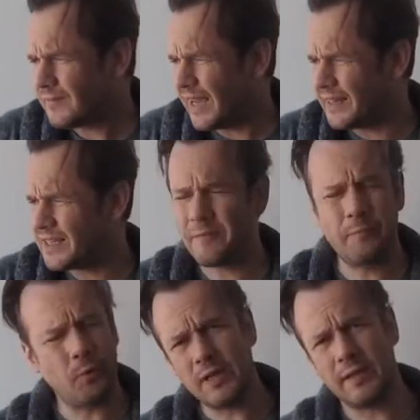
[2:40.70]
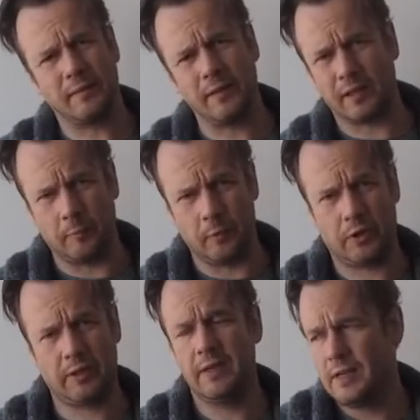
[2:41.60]
And it's a brilliant little
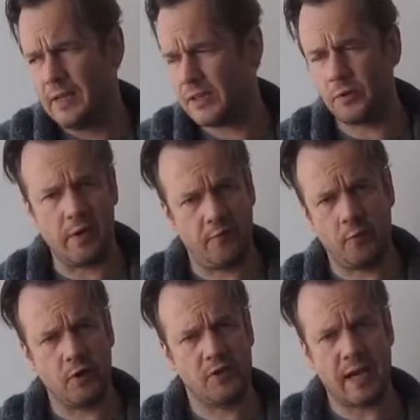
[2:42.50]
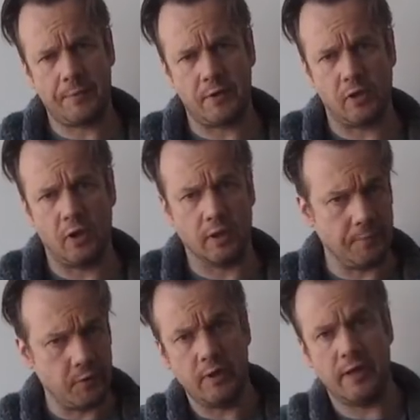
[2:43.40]
book. It's only four chapters long. I'm
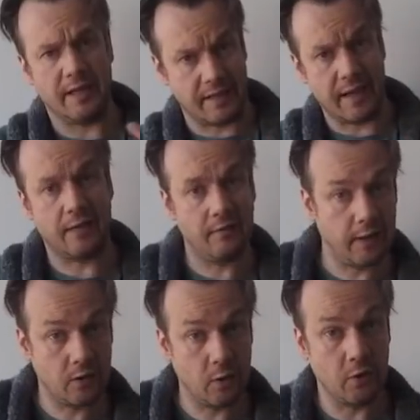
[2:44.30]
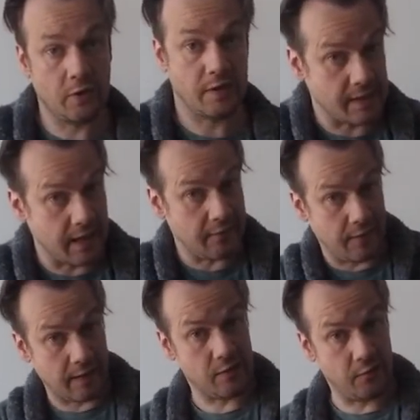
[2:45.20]
doing it as an Advent course because
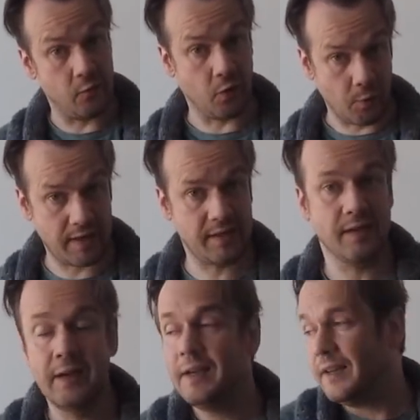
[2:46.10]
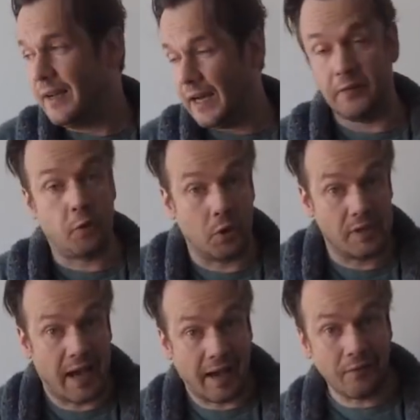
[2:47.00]
Advent is 4 weeks. And of
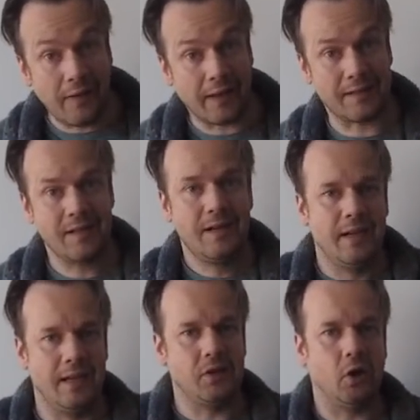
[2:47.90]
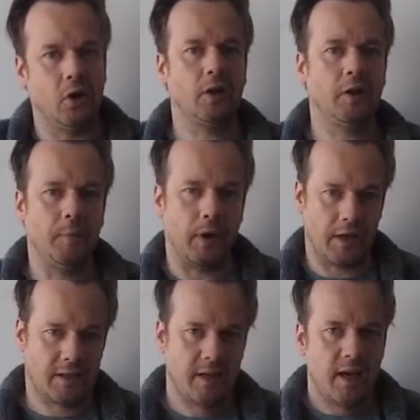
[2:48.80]
course, Advent is all
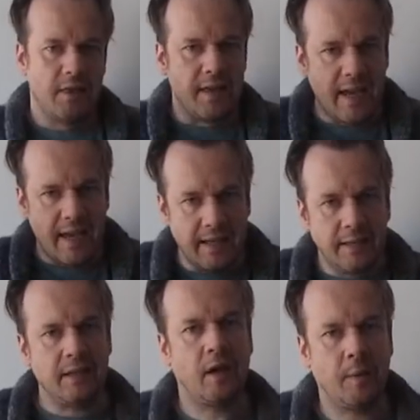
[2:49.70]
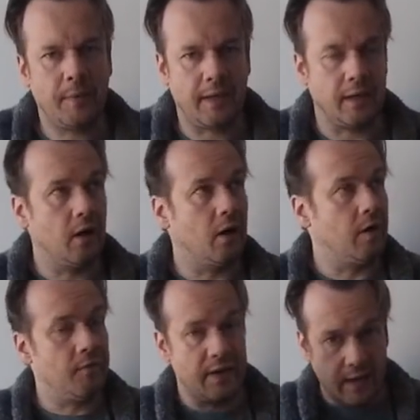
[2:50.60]
about the incoming
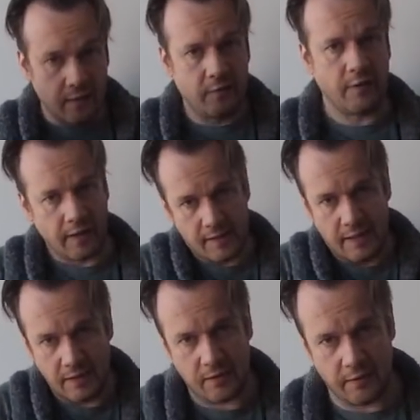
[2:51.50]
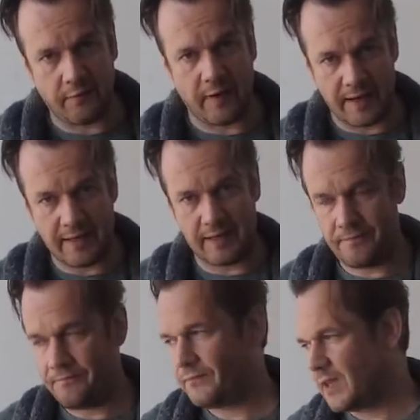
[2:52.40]
of the infinite into the finite.
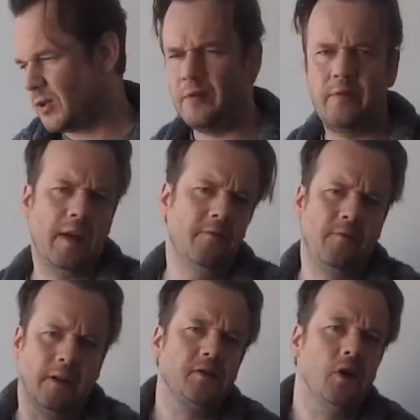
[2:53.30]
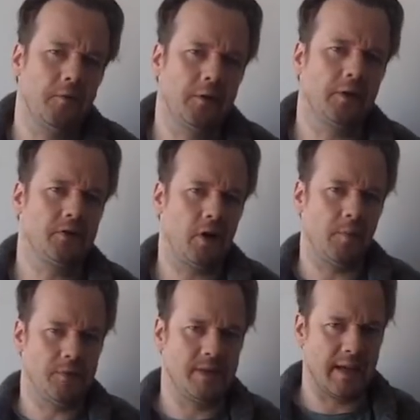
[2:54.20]
So in philosophical
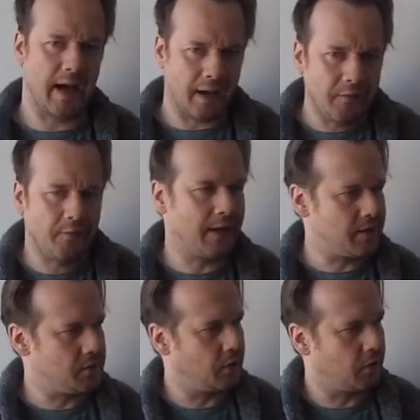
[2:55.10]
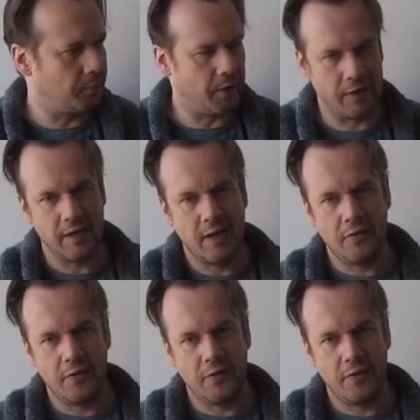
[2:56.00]
terms, the Advent is all about